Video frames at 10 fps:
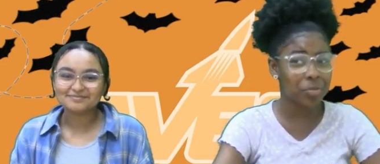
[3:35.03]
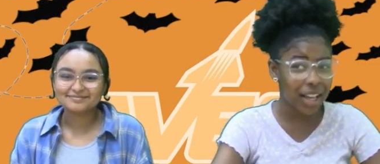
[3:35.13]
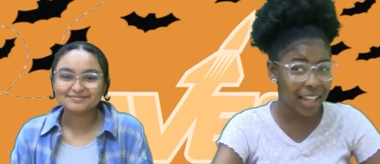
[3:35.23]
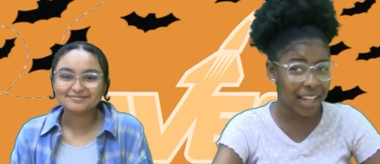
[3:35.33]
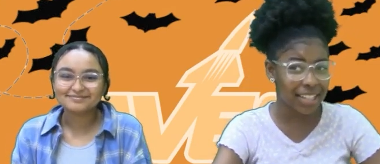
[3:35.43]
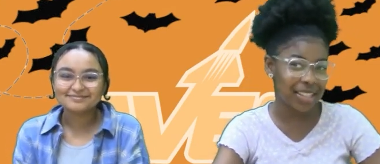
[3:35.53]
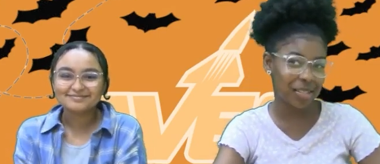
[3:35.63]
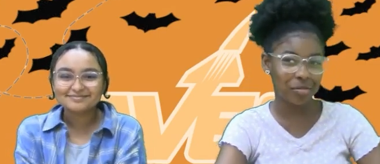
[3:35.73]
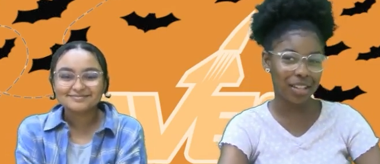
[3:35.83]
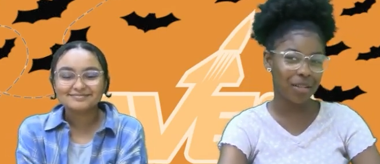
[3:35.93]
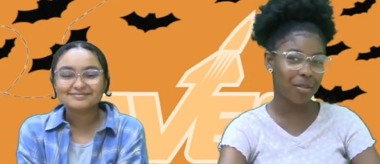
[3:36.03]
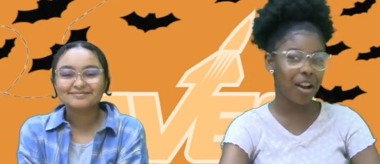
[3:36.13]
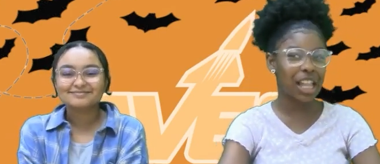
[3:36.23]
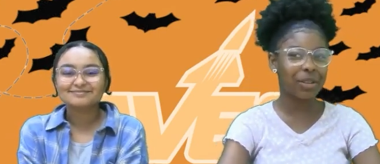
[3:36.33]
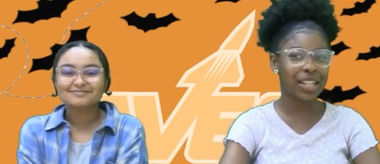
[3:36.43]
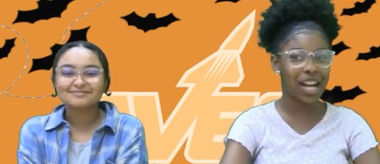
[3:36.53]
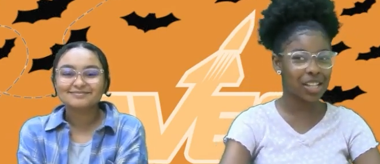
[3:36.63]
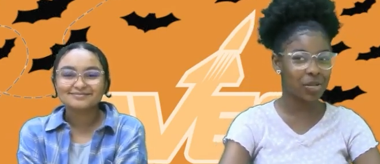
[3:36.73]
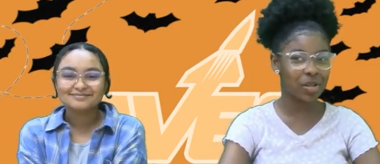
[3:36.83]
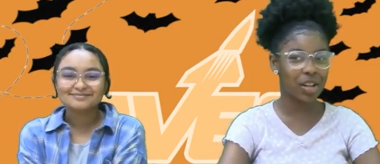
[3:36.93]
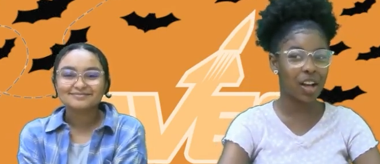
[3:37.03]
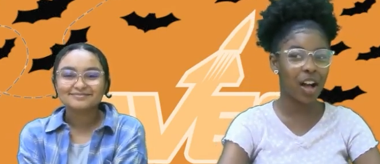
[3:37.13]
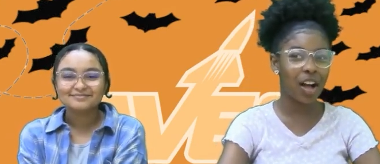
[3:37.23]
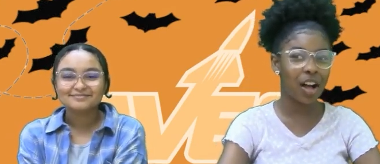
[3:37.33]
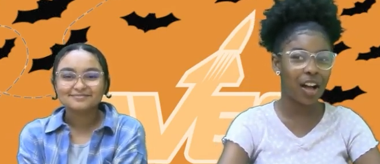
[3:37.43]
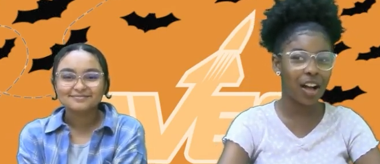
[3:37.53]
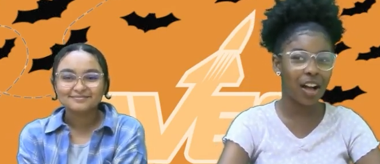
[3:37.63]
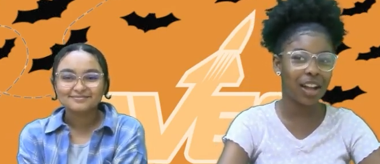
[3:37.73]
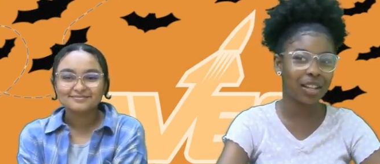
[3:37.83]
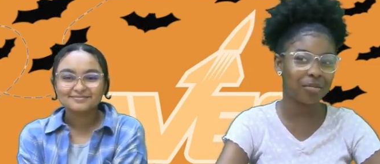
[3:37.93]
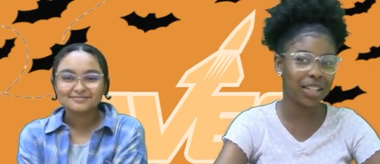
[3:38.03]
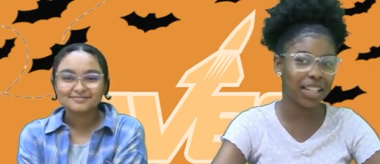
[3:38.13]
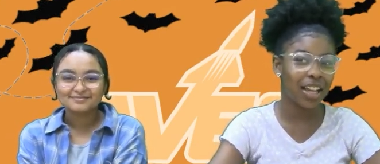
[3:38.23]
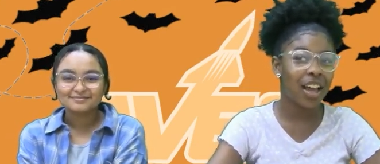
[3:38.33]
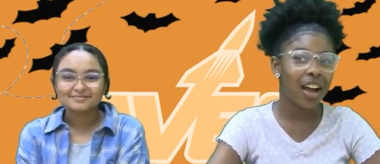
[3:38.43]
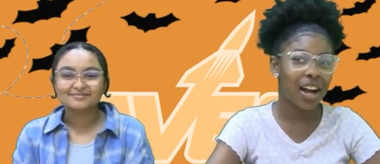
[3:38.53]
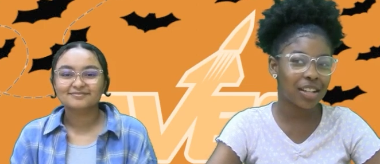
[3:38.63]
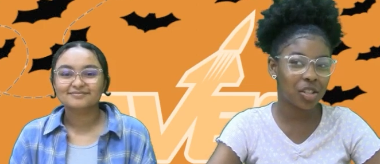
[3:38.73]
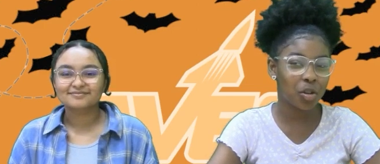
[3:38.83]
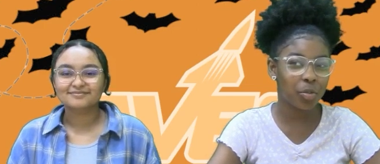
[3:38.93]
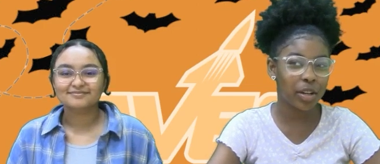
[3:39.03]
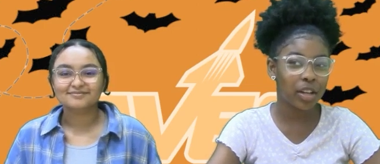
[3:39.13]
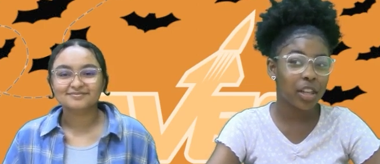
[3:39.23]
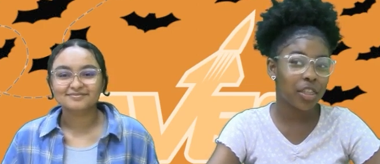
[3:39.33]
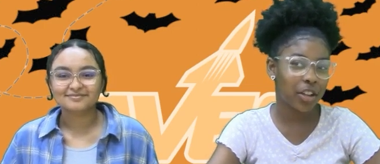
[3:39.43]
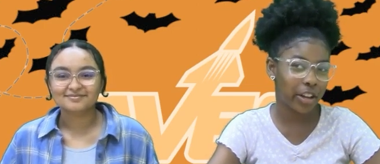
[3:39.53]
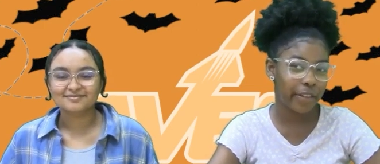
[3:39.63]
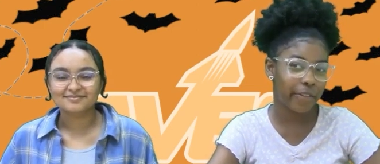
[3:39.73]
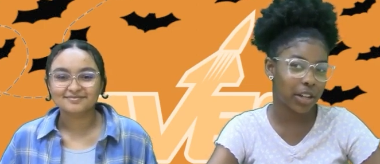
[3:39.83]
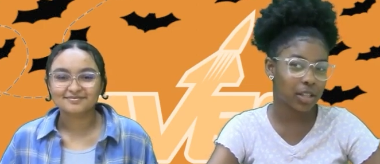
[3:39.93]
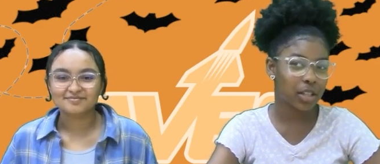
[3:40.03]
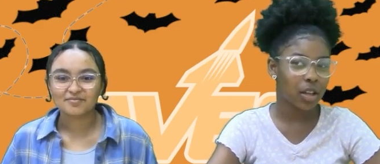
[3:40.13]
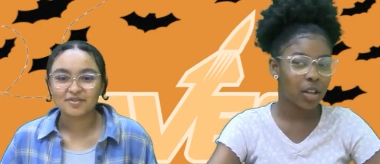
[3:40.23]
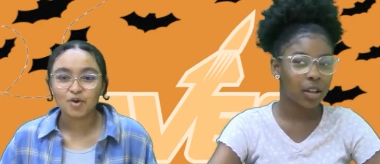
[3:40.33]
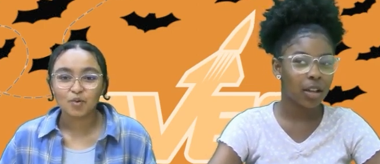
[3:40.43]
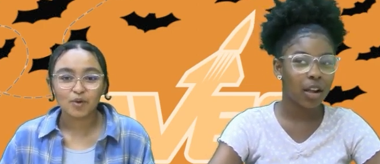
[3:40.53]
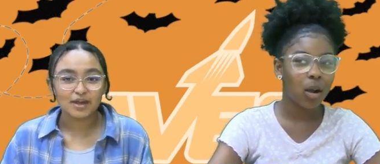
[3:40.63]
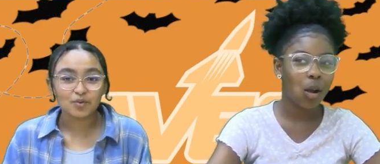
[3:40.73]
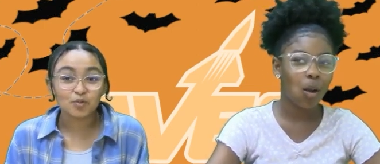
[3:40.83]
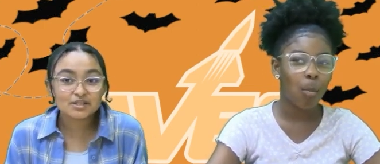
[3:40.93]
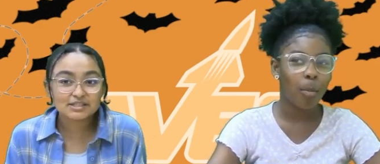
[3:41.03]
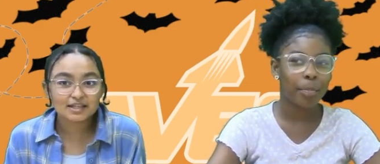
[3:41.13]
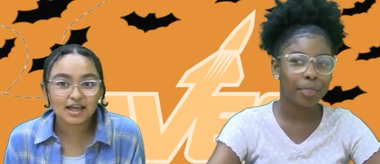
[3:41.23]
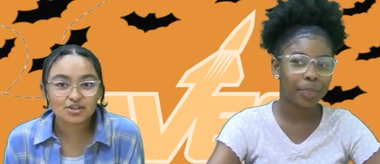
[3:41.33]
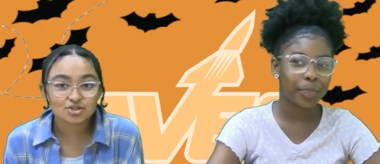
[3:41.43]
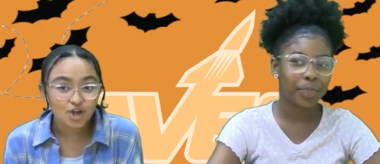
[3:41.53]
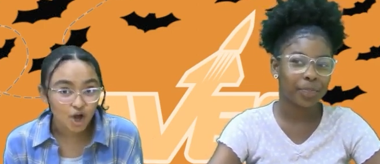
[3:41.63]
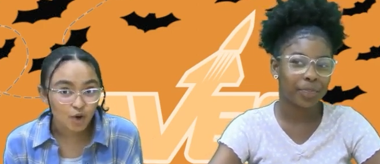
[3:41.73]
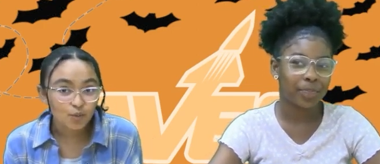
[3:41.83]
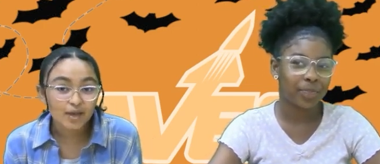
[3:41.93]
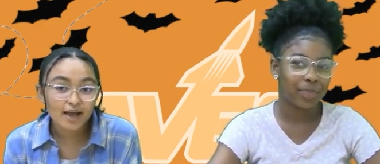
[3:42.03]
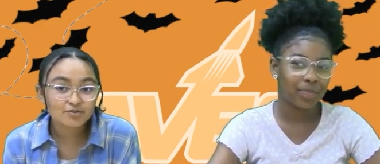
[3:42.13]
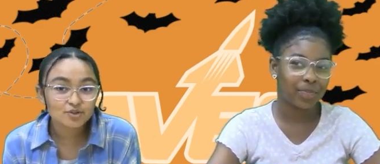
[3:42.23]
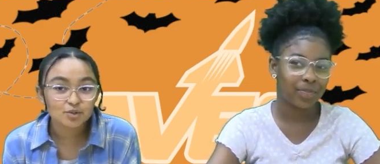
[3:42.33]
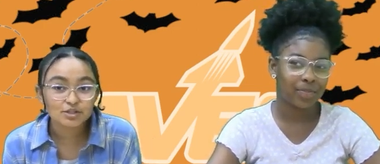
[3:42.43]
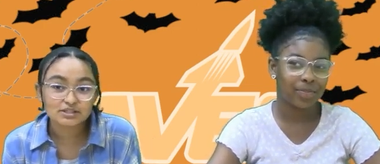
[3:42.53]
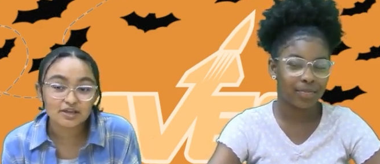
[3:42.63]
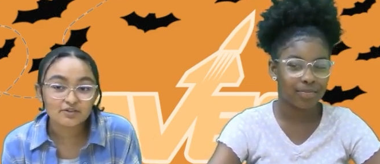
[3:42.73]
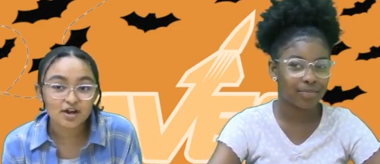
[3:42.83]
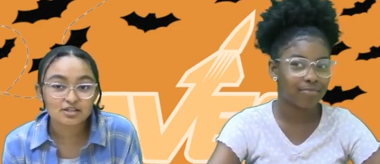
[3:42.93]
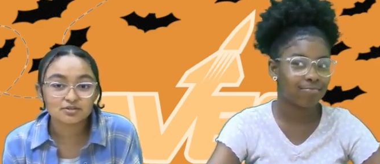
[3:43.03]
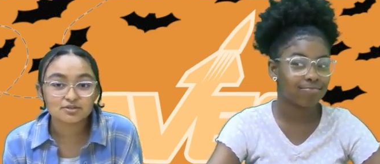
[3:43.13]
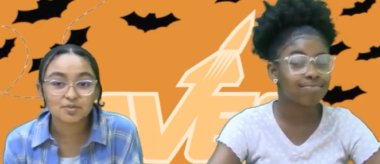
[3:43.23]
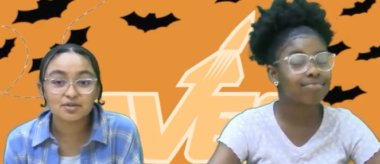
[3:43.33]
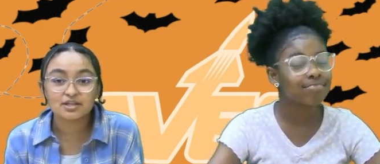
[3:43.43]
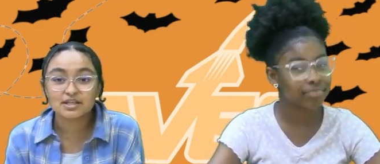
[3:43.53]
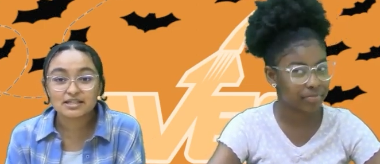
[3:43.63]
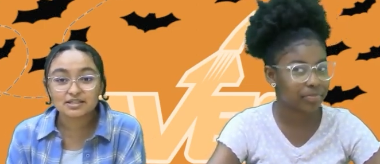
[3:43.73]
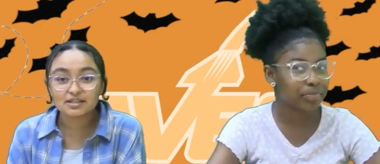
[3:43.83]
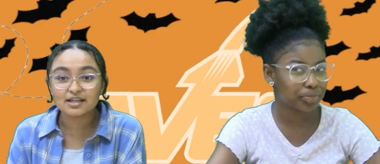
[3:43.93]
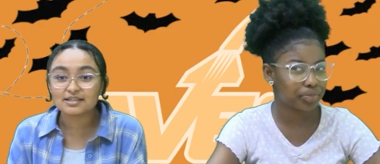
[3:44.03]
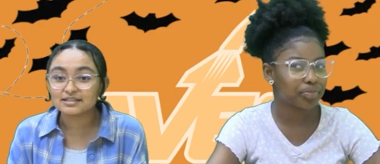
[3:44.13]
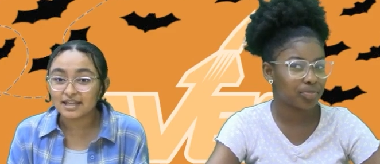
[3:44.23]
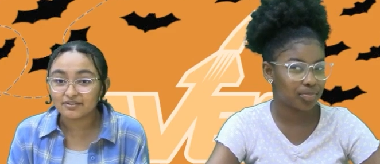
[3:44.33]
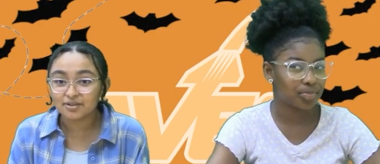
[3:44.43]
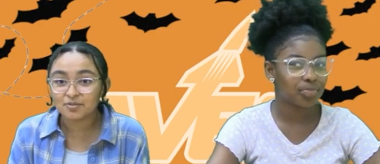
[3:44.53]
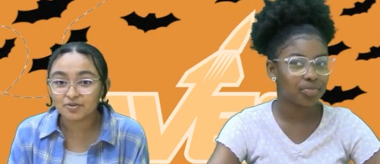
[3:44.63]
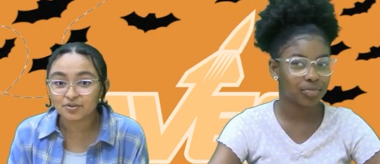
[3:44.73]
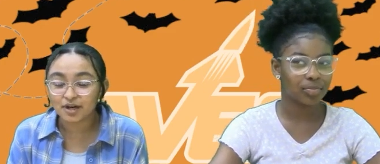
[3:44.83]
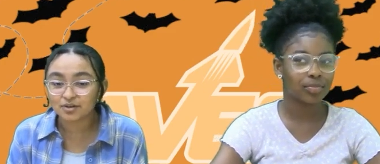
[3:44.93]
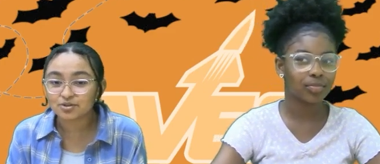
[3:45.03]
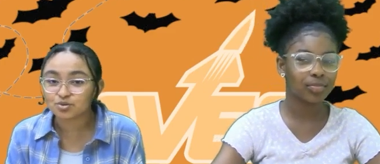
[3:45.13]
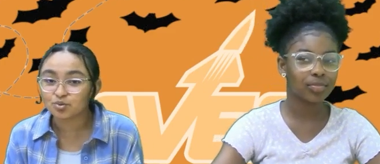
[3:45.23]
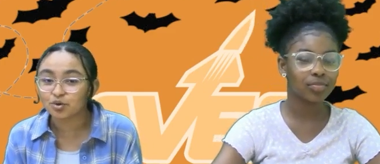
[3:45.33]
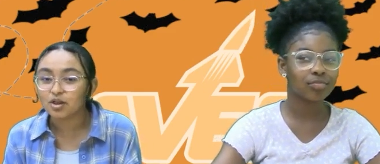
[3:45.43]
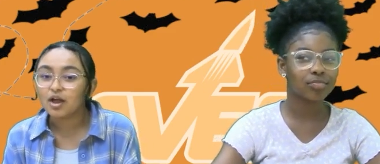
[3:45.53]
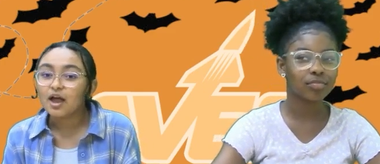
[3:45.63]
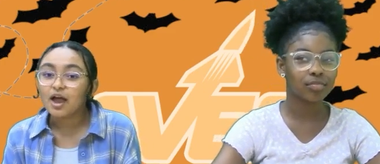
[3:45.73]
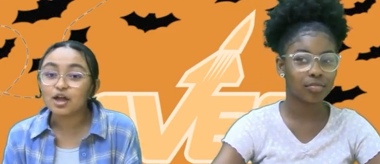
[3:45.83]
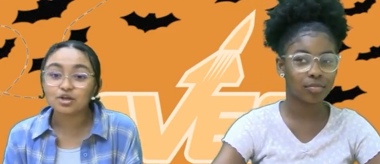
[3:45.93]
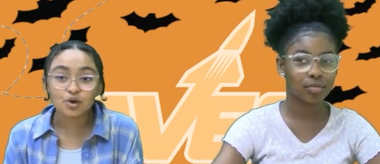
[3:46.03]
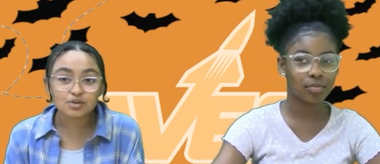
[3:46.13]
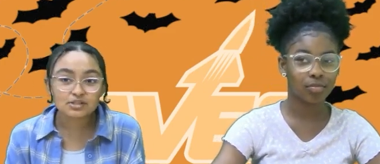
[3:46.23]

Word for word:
Speaker 1: What? We can wear Halloween costumes on uh, Halloween, October 31st.
Speaker 2: Wait, what's the catch? Oh, we have to wear safe costumes that we can easily and safely move around the school. And no